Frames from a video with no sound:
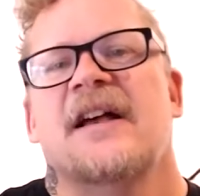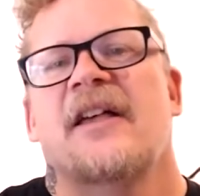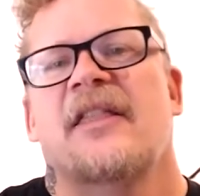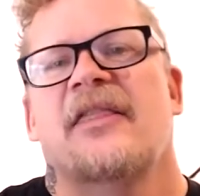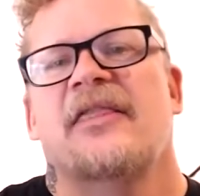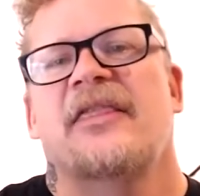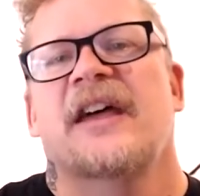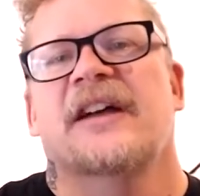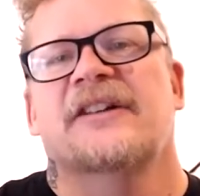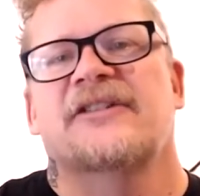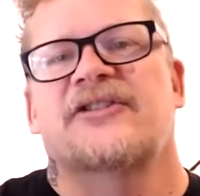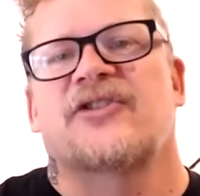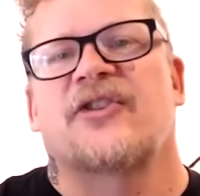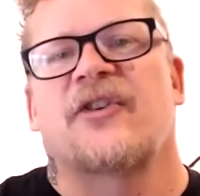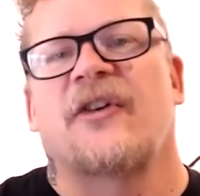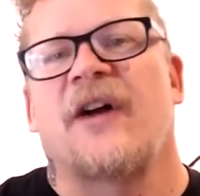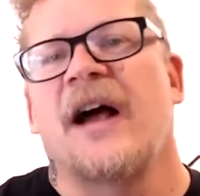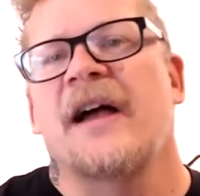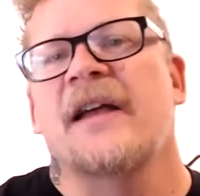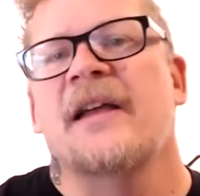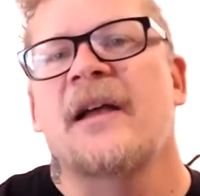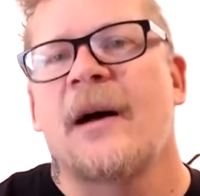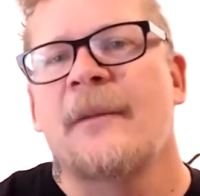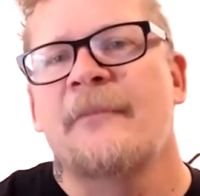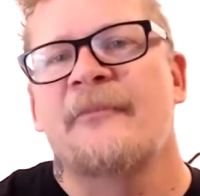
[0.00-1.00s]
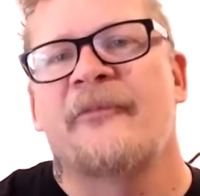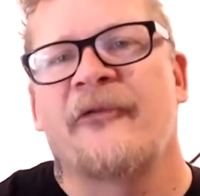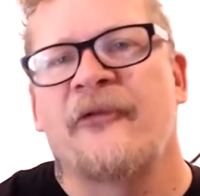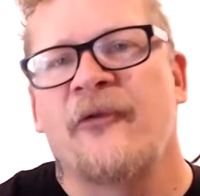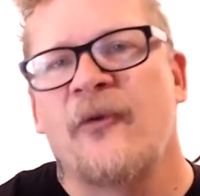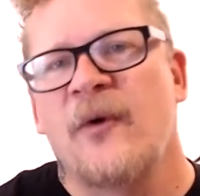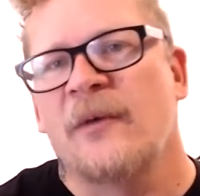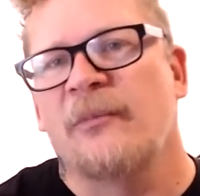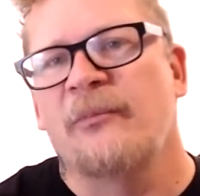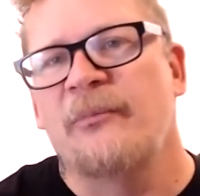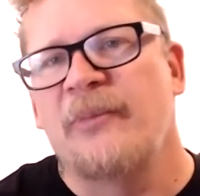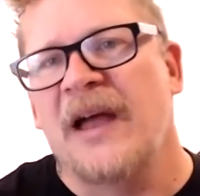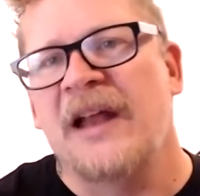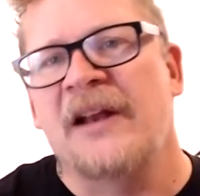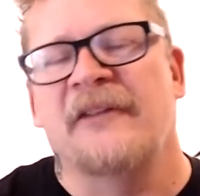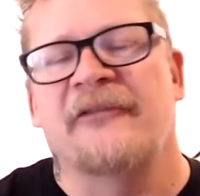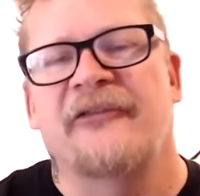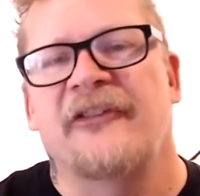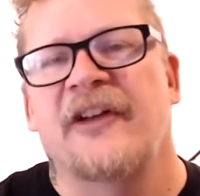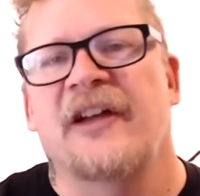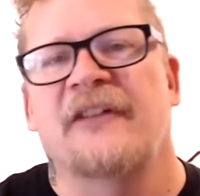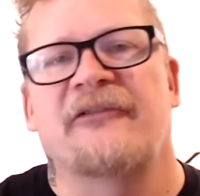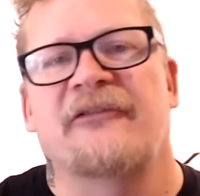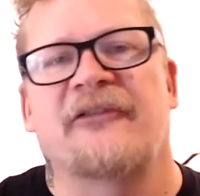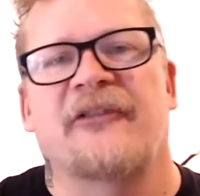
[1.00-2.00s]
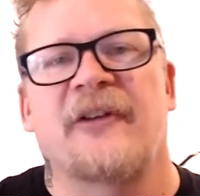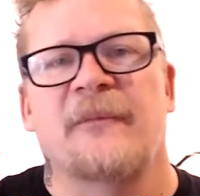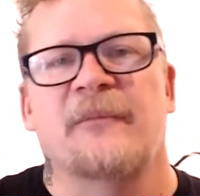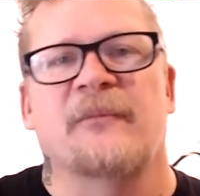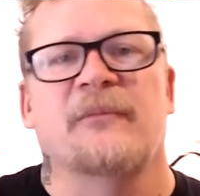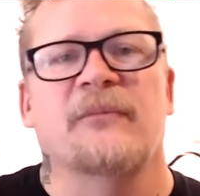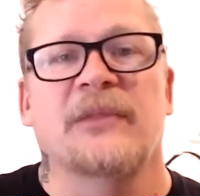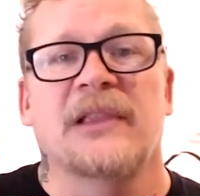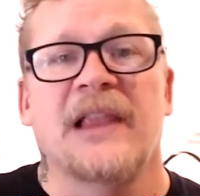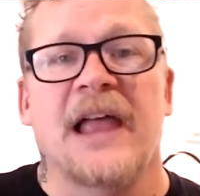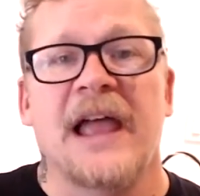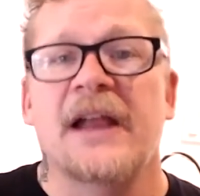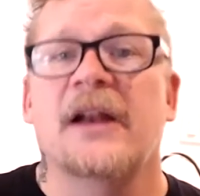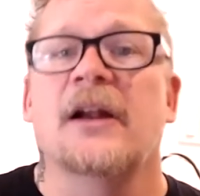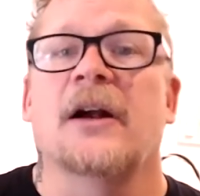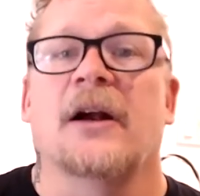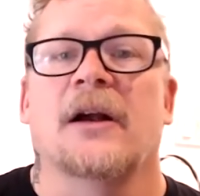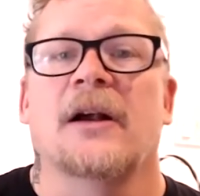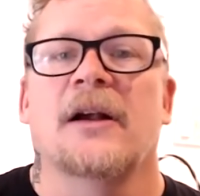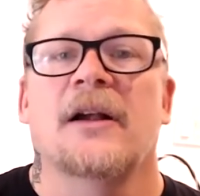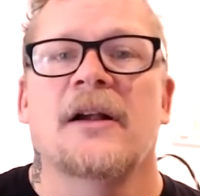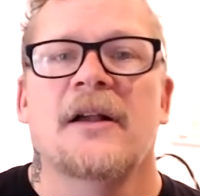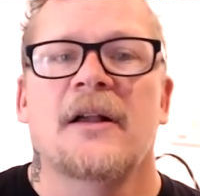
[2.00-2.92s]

that triumph will benefit from later.